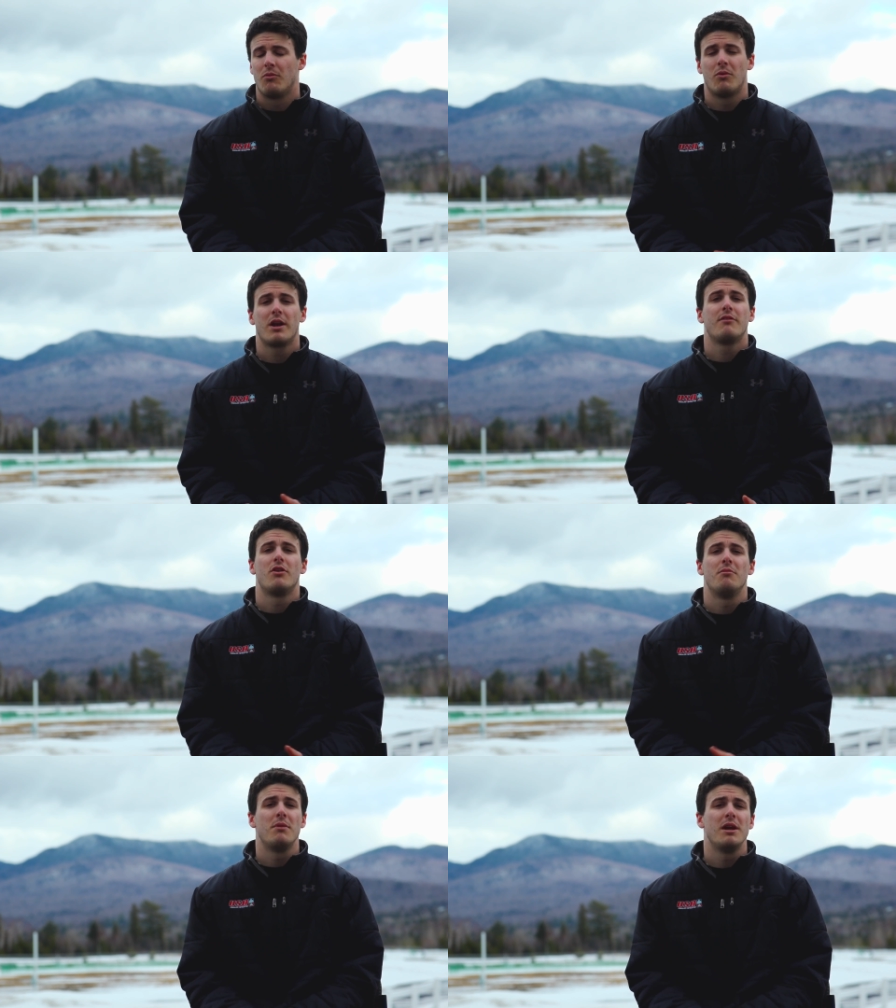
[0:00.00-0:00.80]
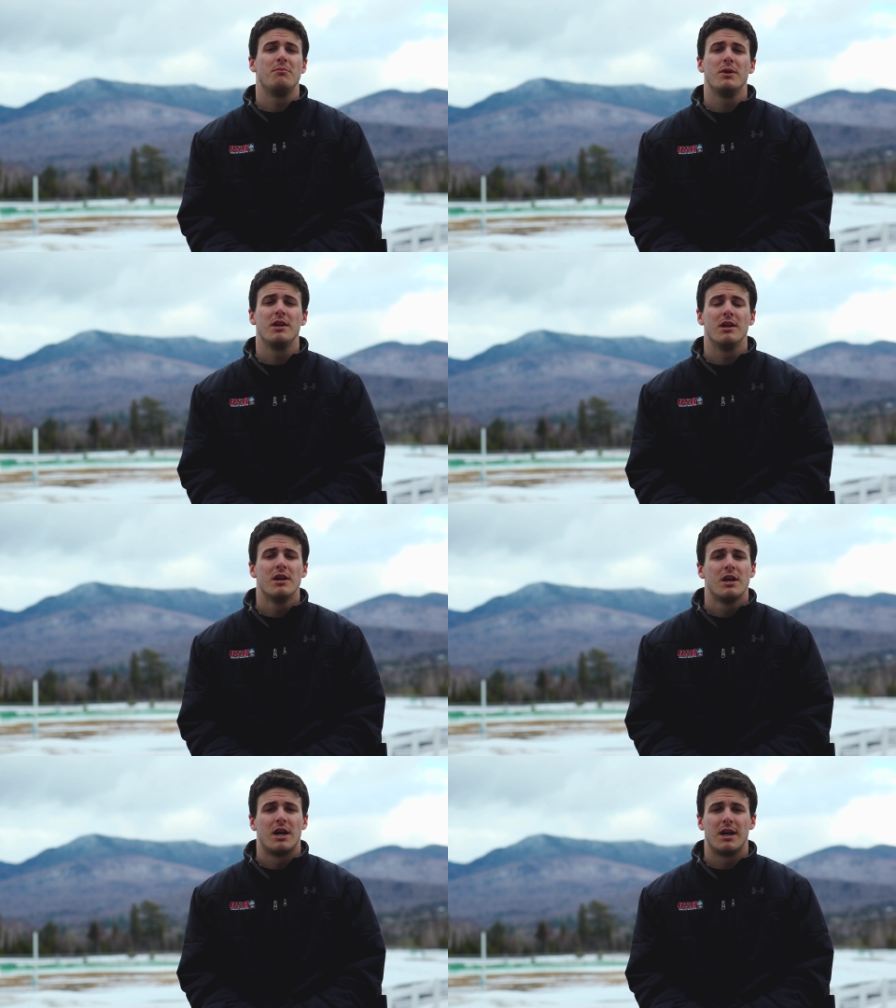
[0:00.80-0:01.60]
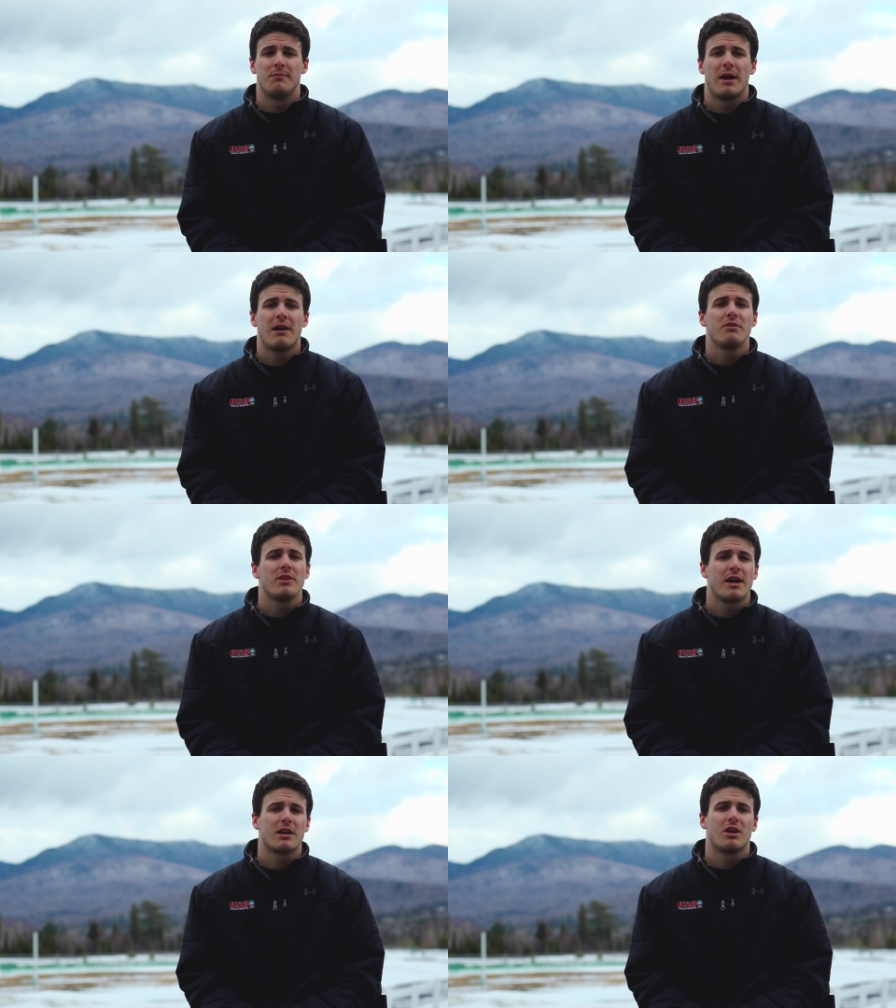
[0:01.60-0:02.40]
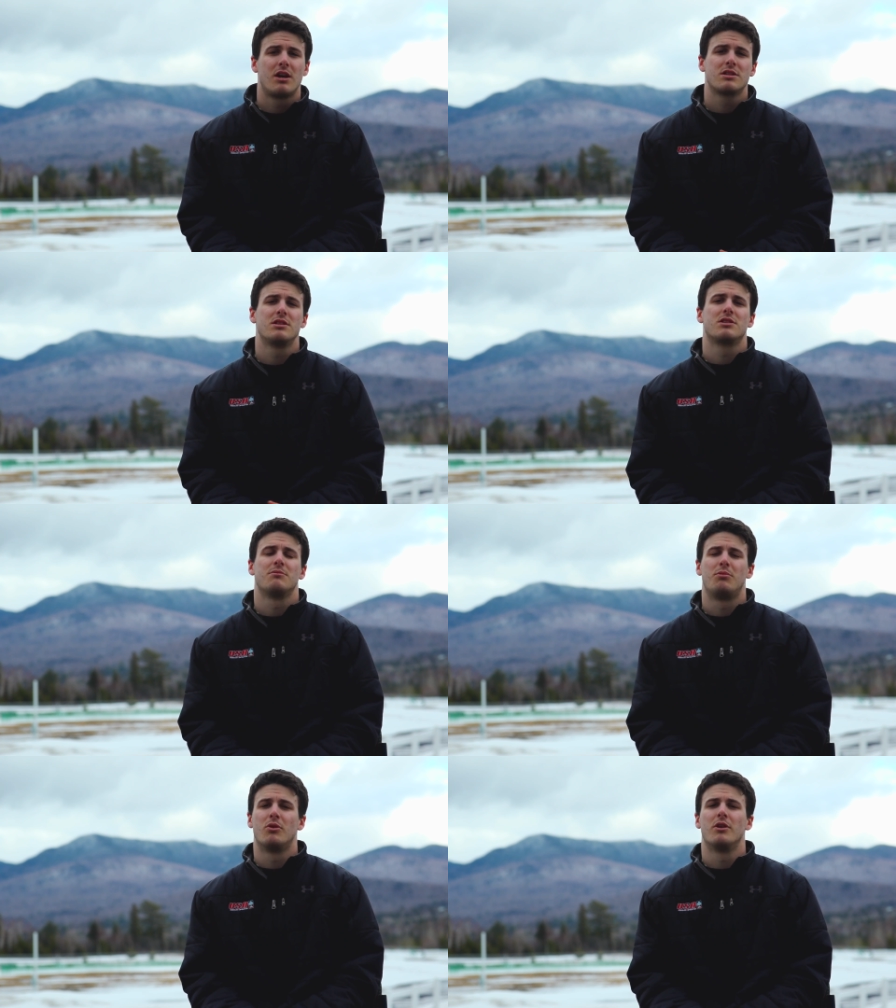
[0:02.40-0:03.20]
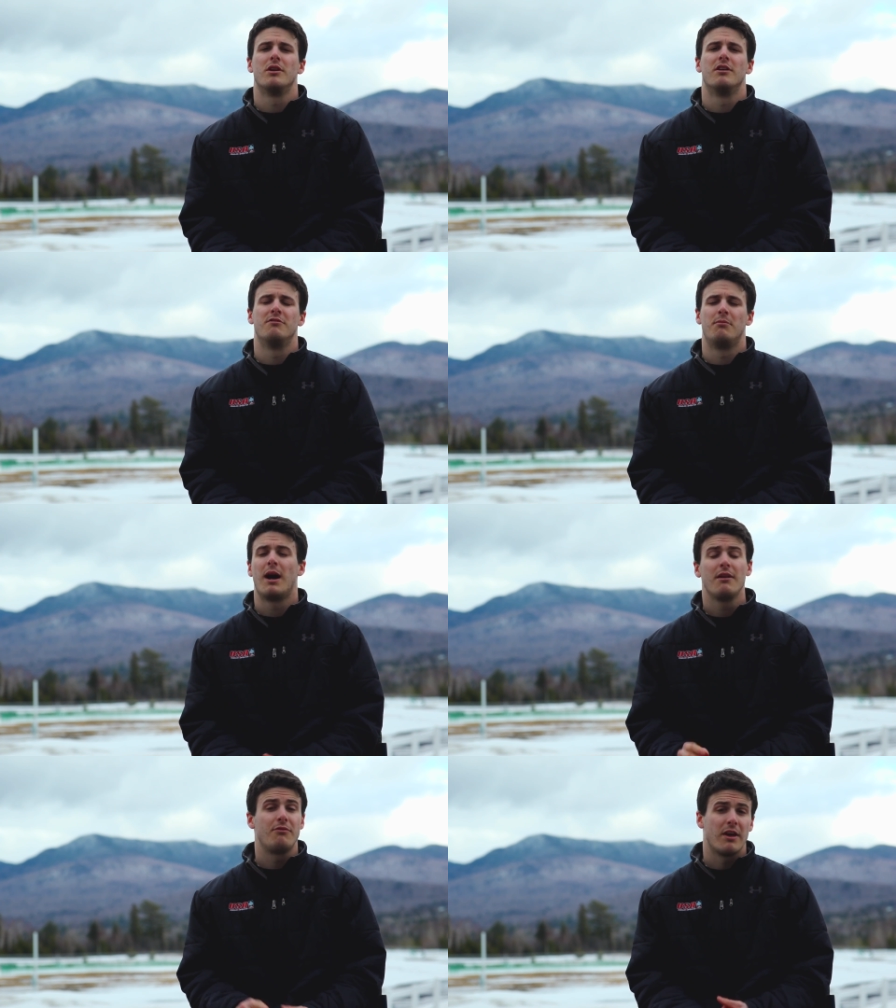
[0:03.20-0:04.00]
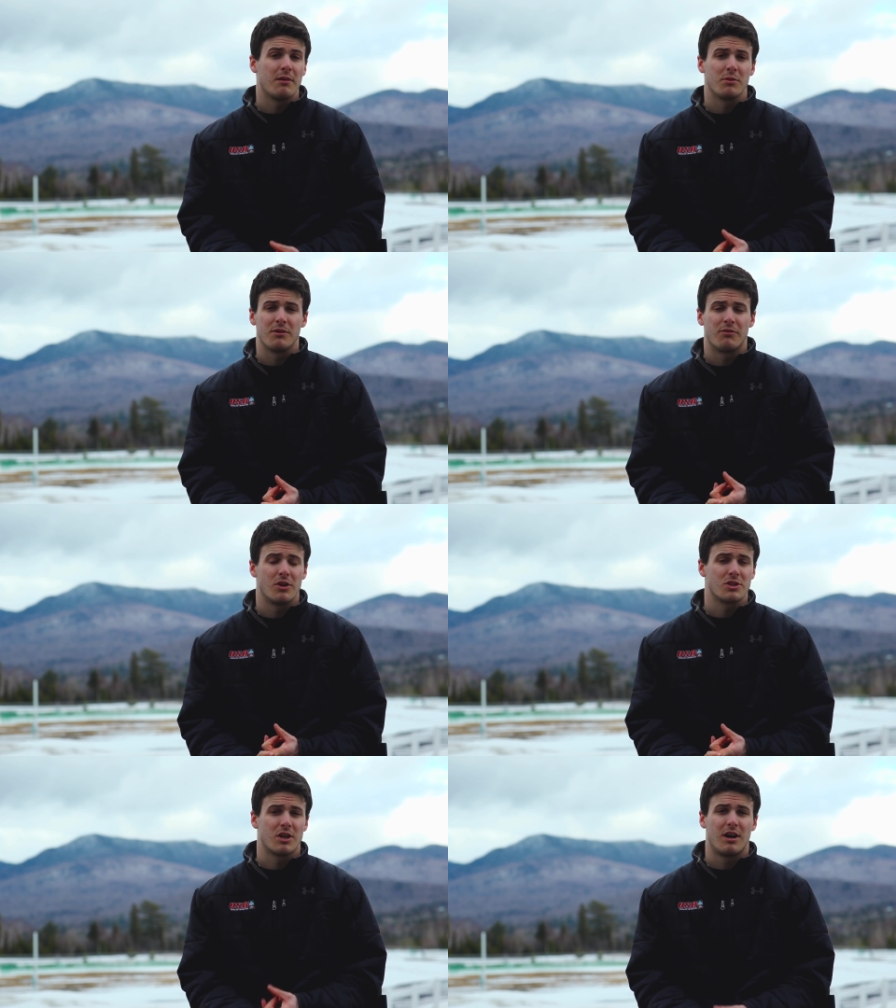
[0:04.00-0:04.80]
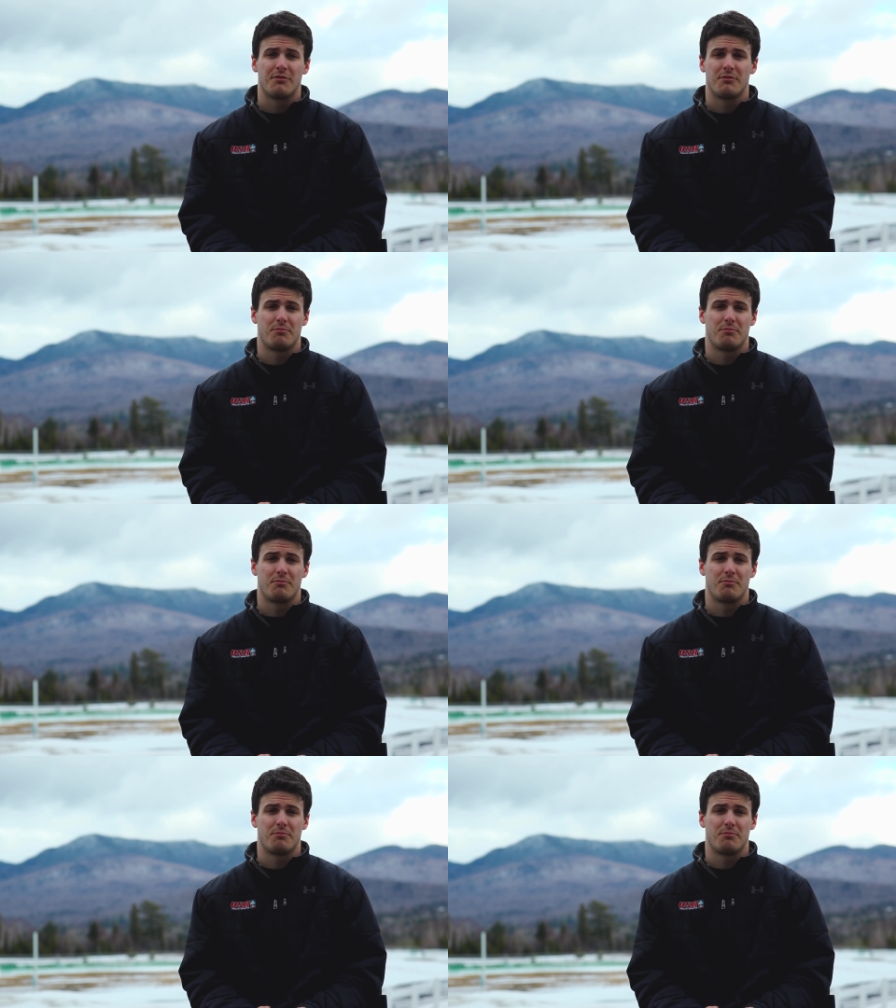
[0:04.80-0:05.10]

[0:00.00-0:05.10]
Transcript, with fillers: whatever it may be. Um, having that constant support of my family, first off,